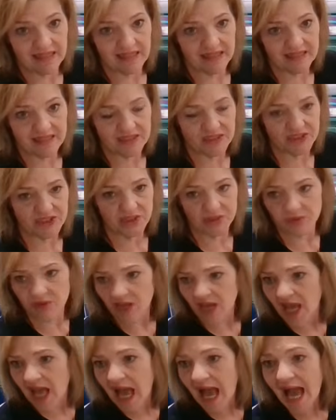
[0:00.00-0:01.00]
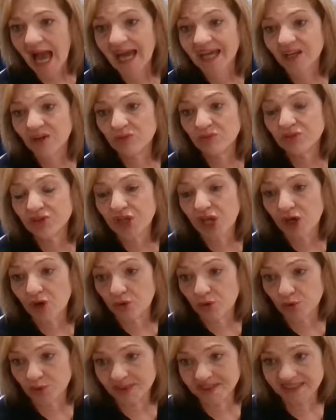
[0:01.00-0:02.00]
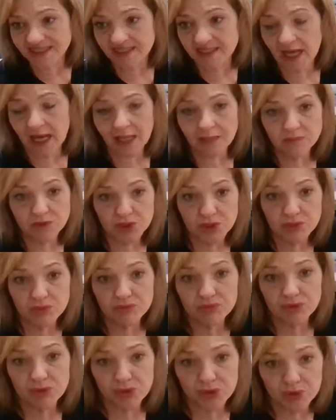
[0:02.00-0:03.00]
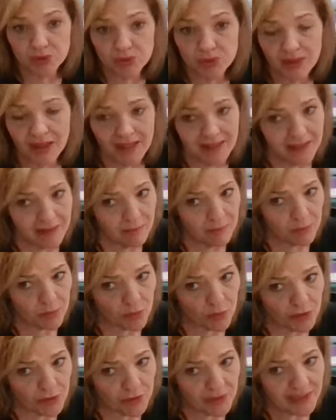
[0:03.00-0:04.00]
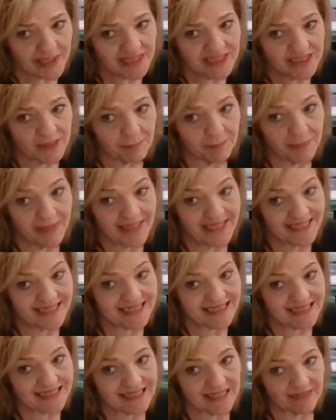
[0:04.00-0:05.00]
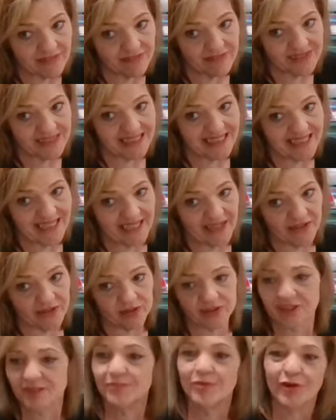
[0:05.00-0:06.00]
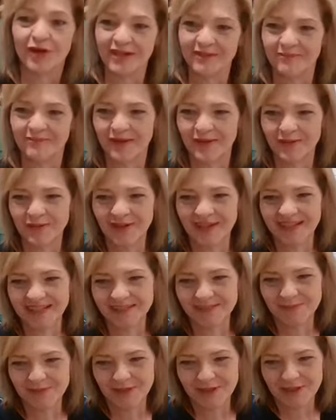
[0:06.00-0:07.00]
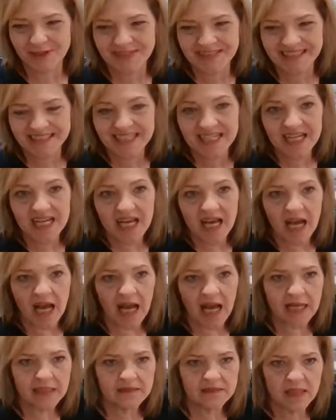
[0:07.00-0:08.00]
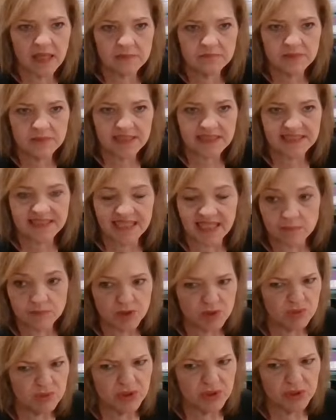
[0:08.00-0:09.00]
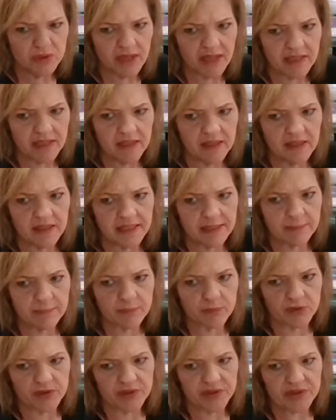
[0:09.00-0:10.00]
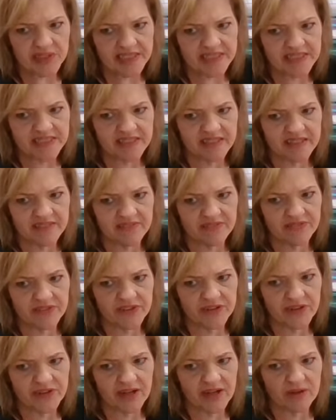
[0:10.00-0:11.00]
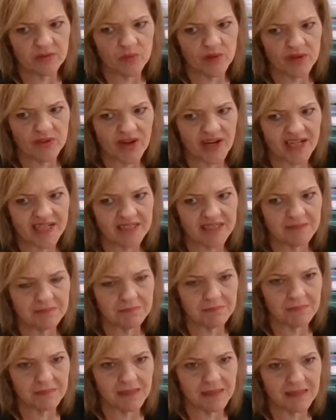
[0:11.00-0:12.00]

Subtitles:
can do. I don't know, Kristen. I'm too new at embroidery to piece stuff together. Good morning, by the way. Good morning, Kristen. I'm like I said, I'm too new at embroidery to figure out whether I can